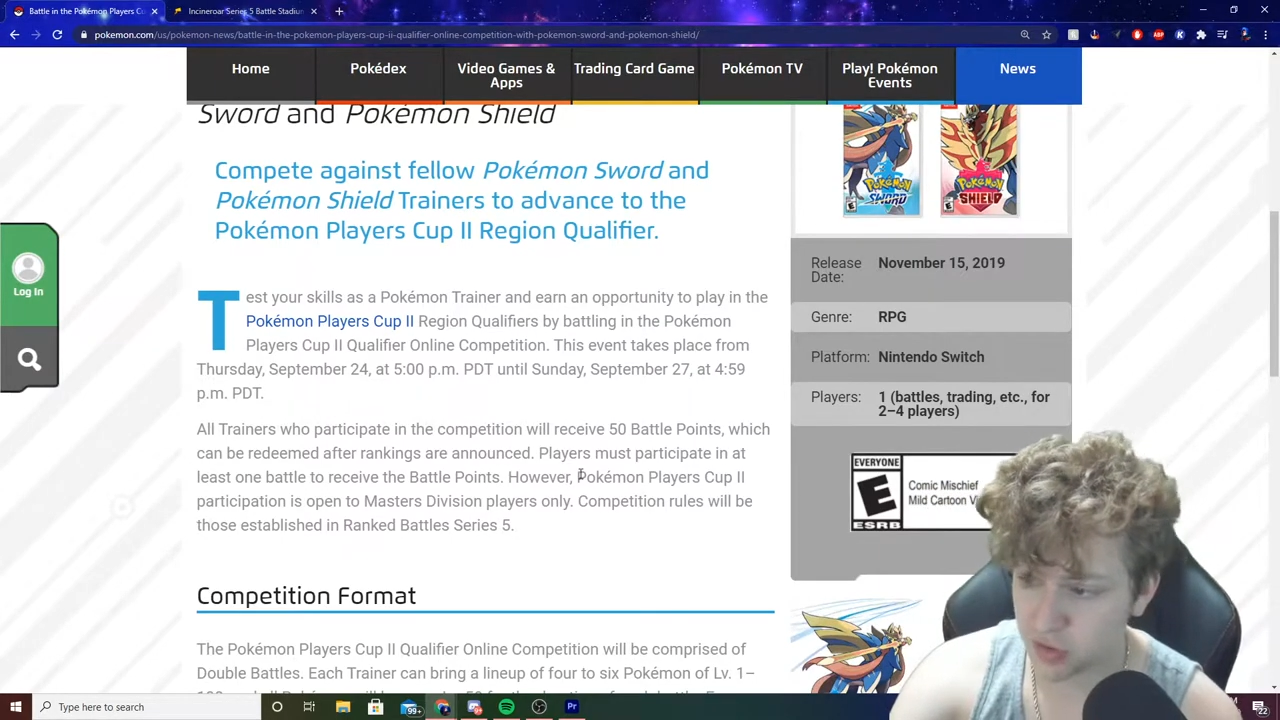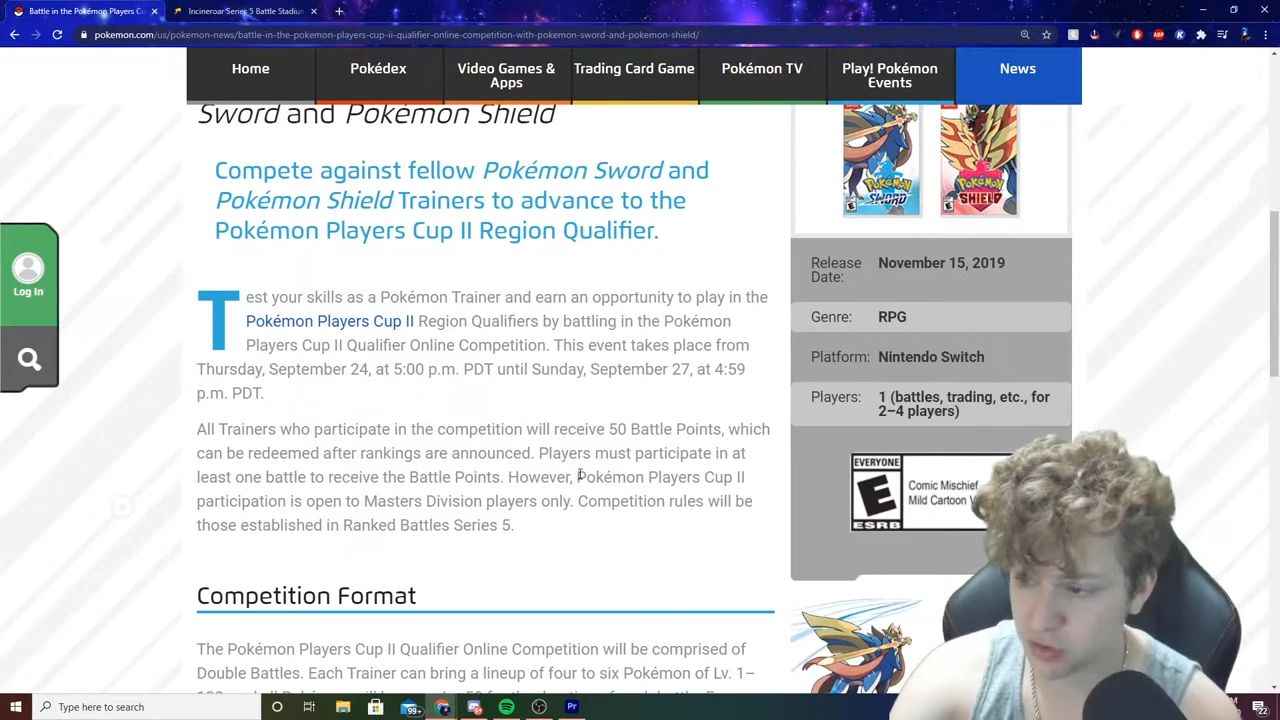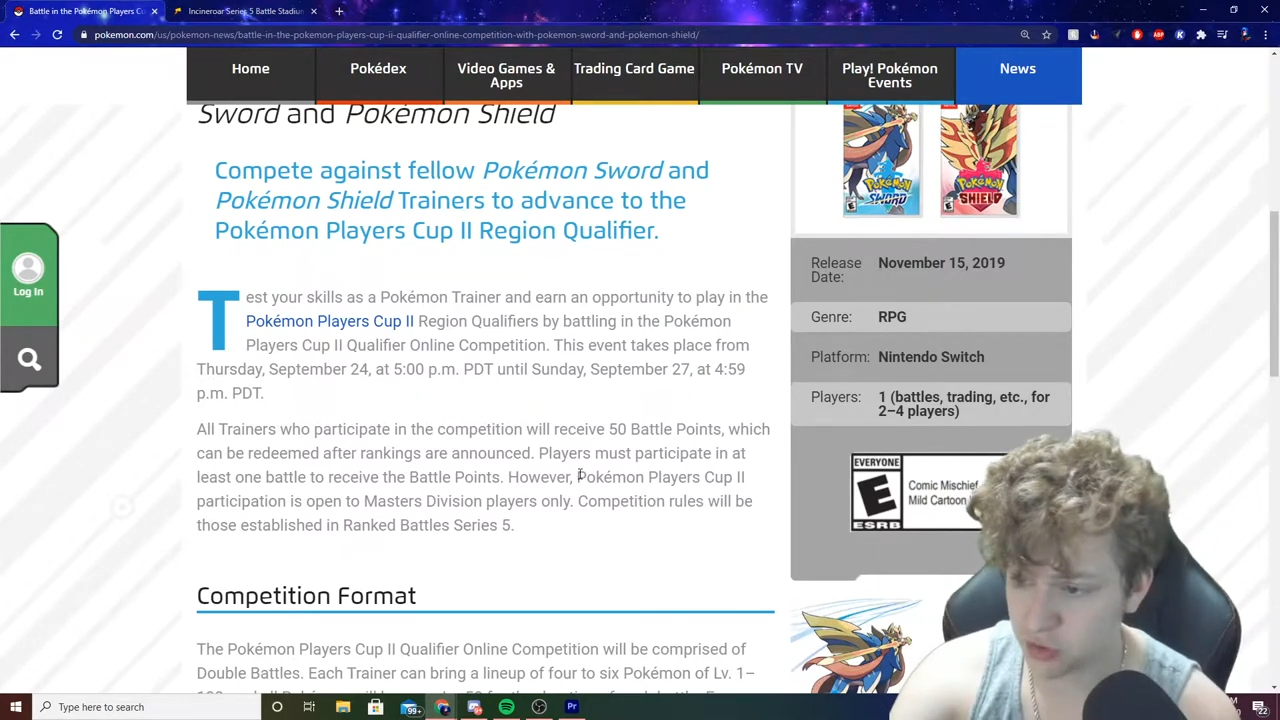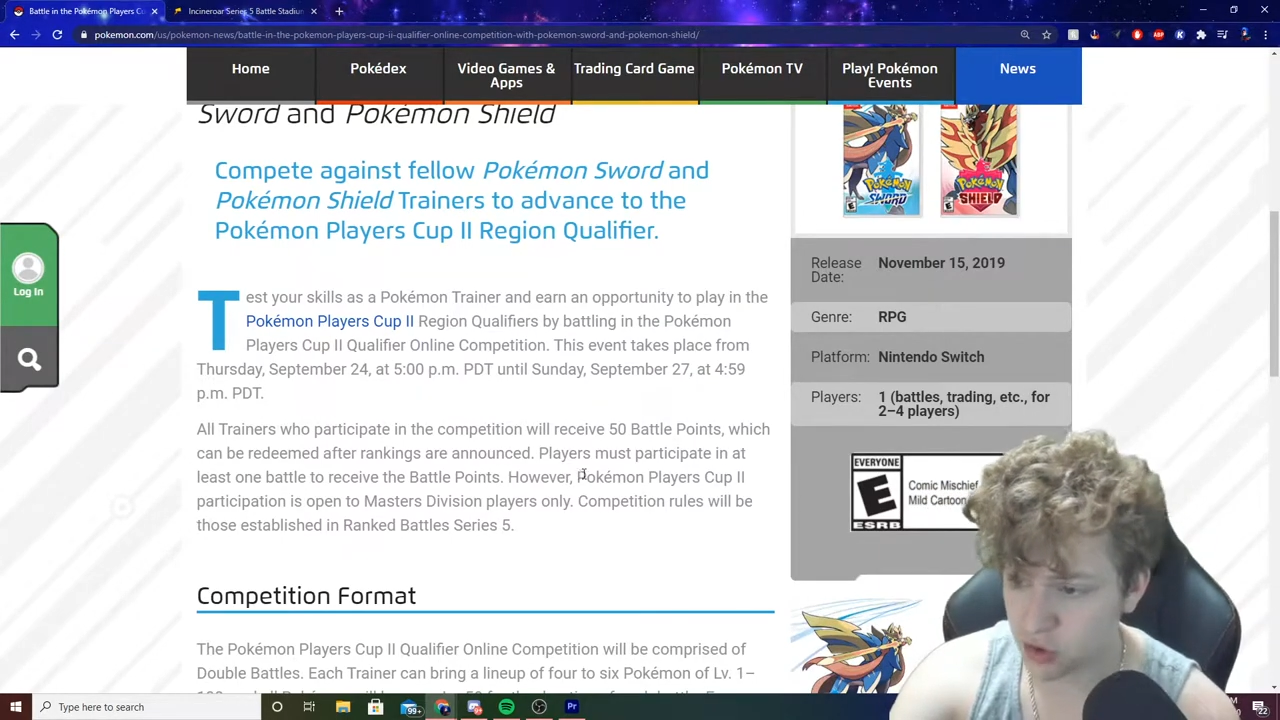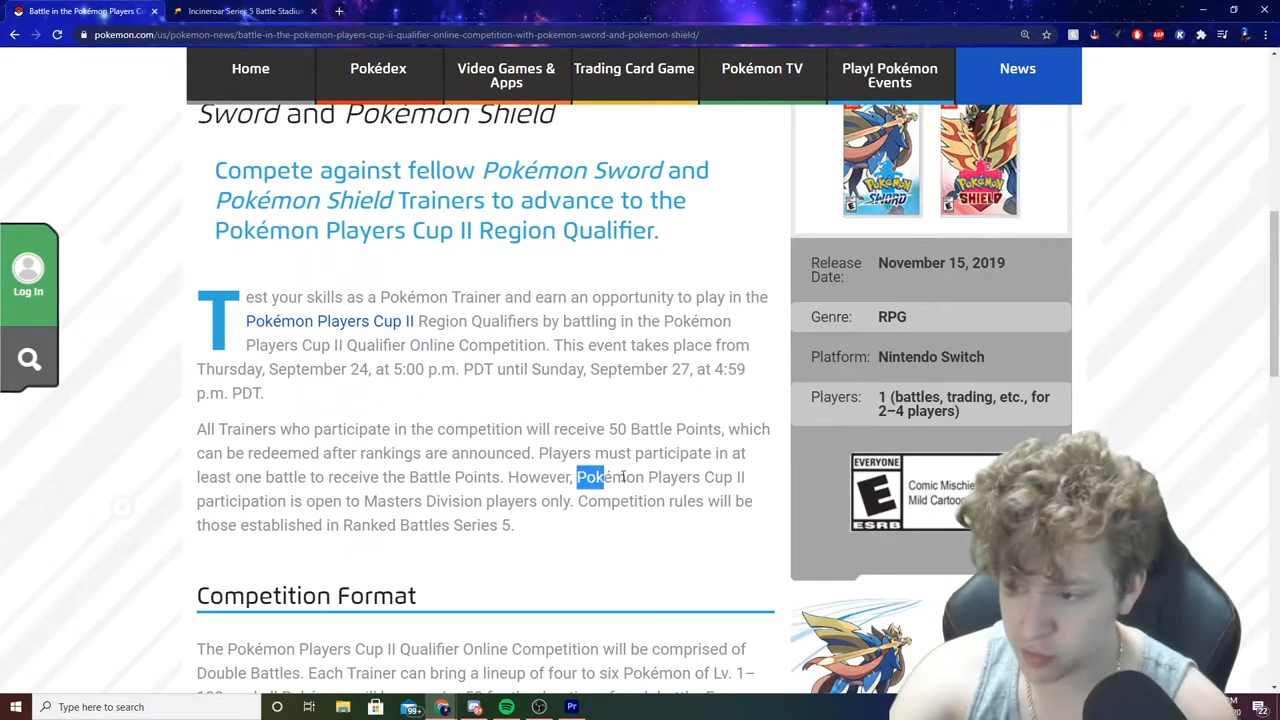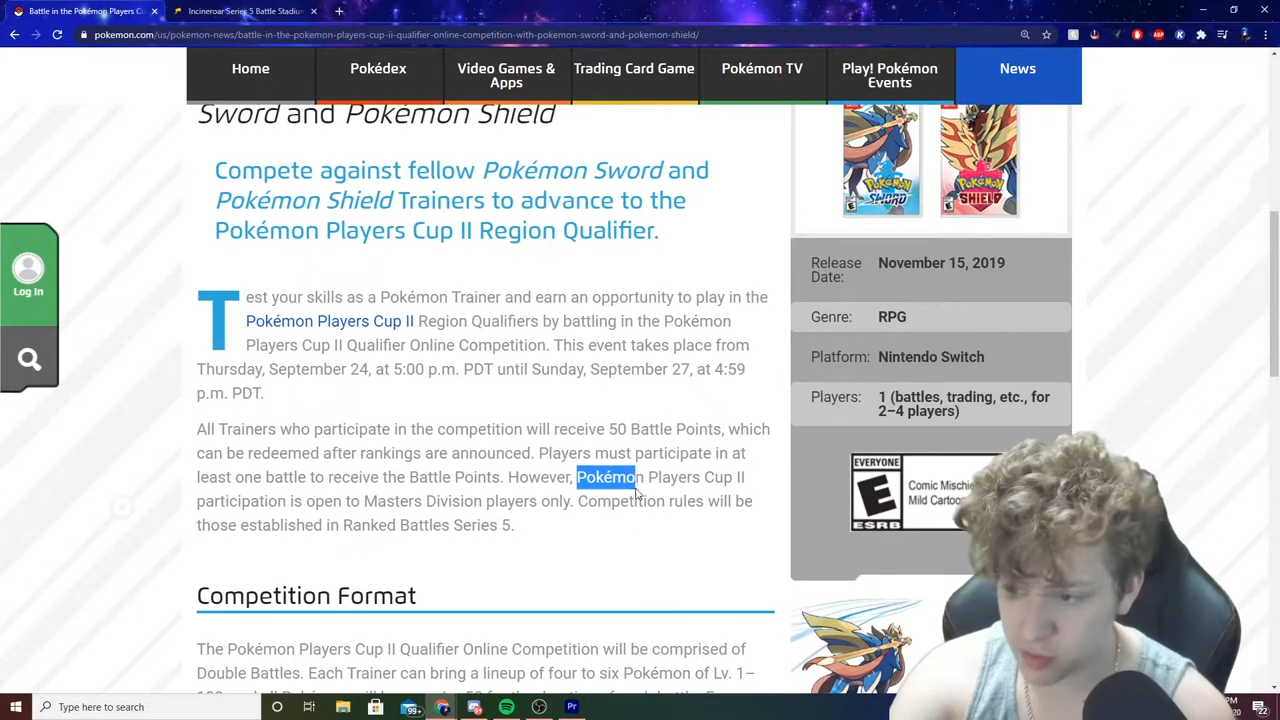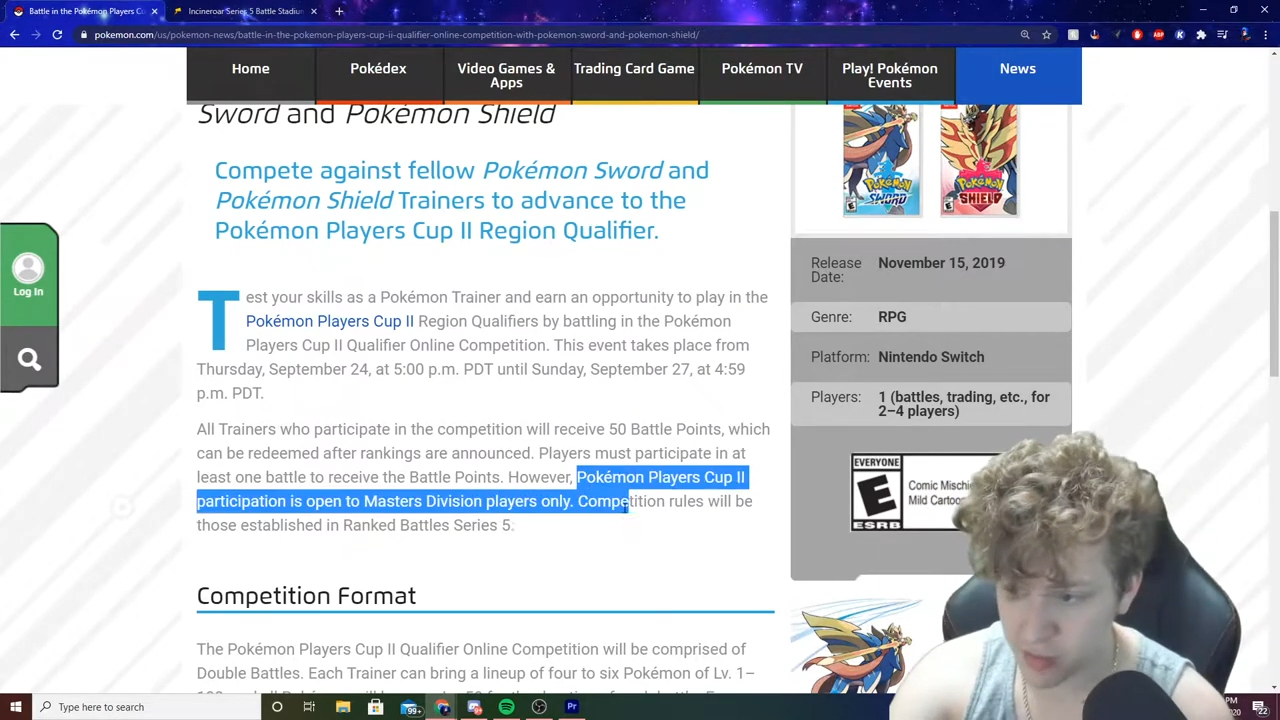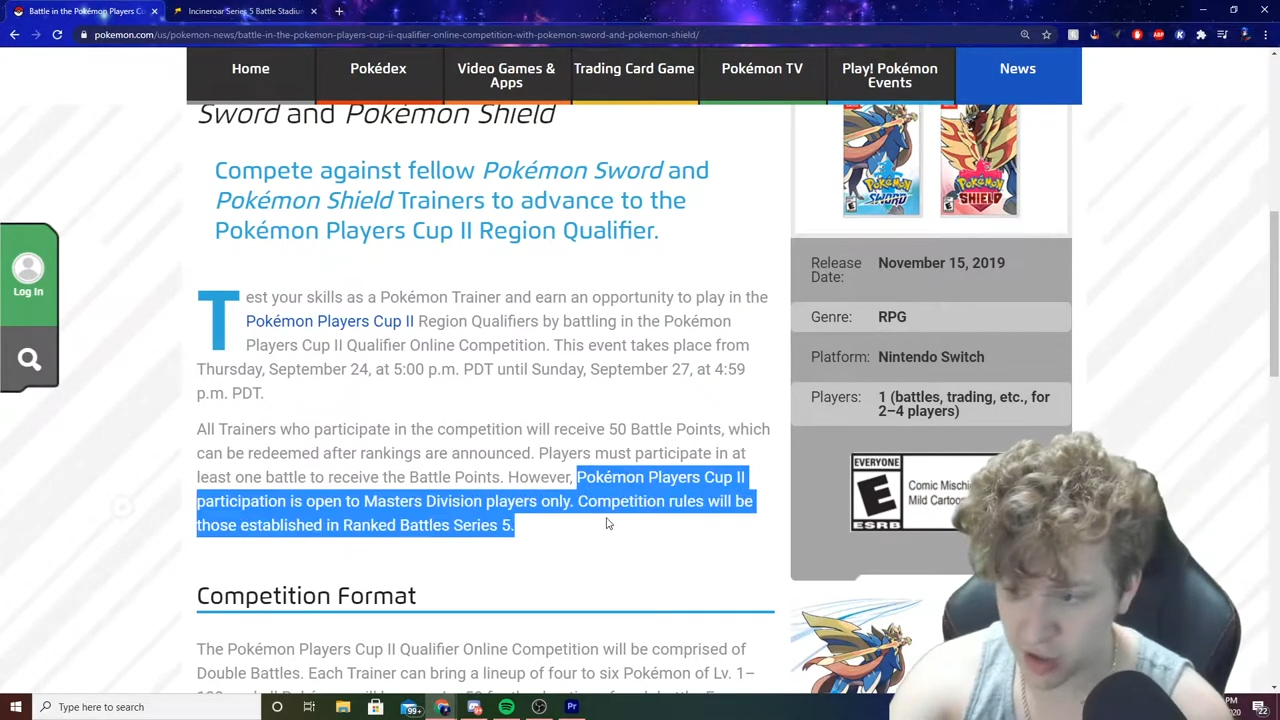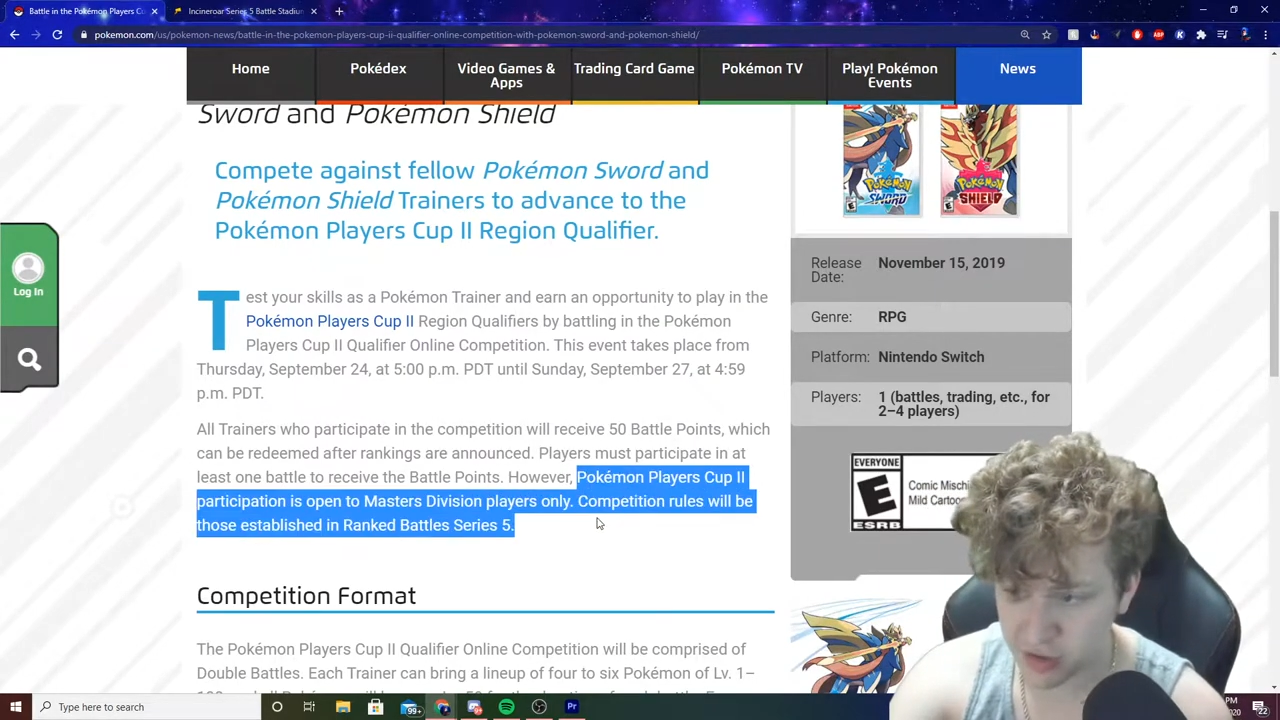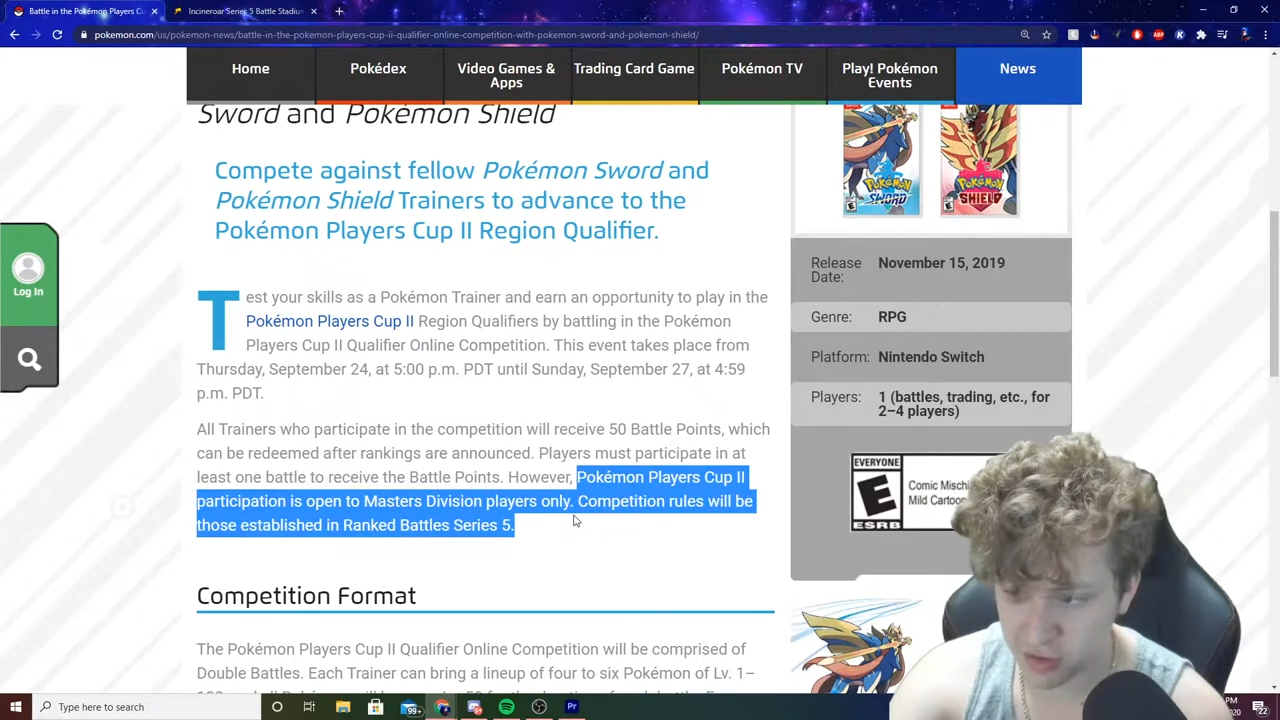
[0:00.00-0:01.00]
it's only open to
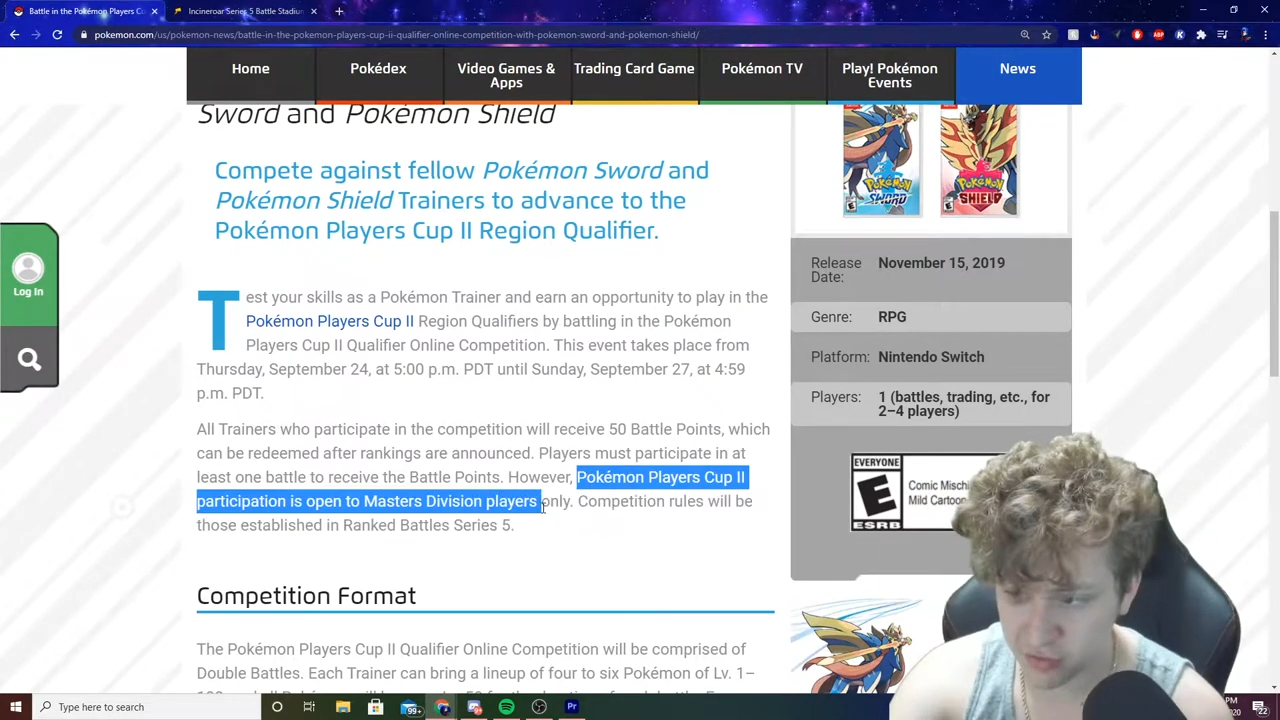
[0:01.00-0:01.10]
Masters